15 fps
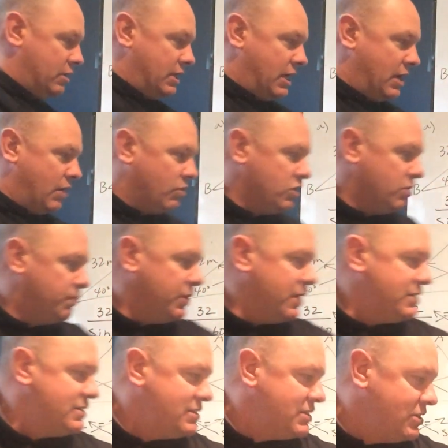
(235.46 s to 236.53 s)
Now, when you
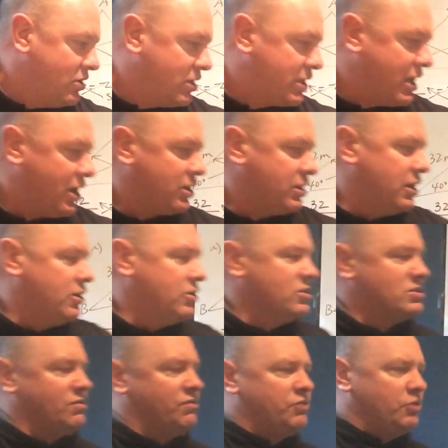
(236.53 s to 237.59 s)
place this in your calculator,
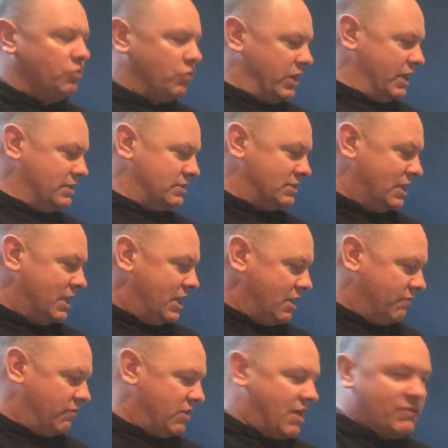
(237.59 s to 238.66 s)
there's a few ways.
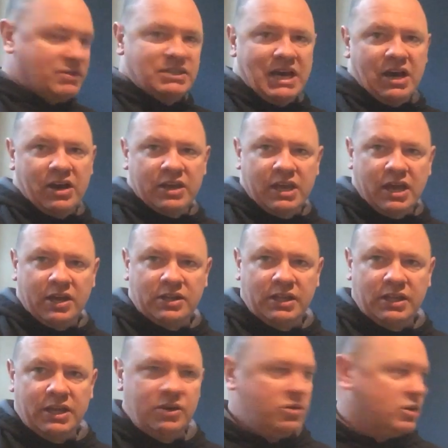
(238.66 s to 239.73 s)
If you have a dial
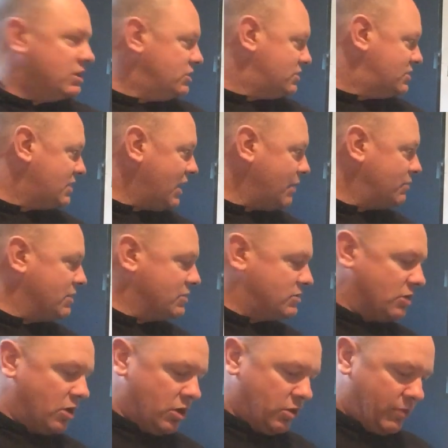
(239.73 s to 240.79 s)
calculator, you can just type this
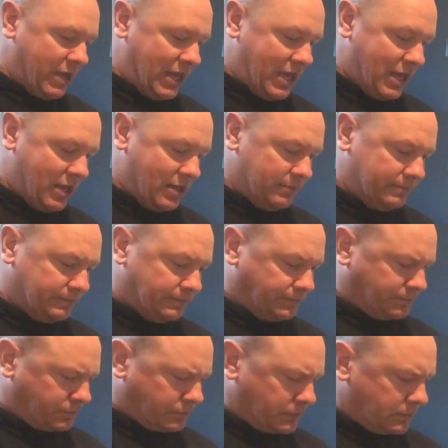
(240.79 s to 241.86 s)
all the way in.
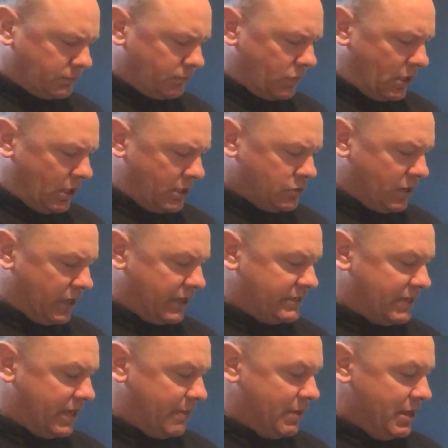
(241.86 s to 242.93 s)
So I can
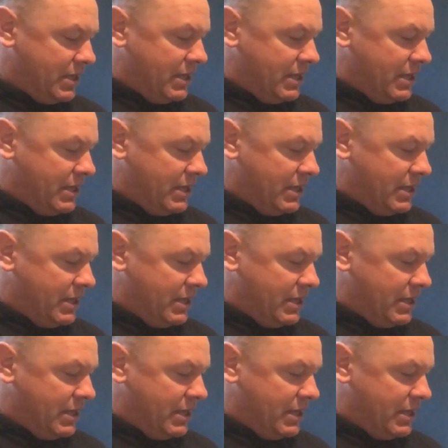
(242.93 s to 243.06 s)
type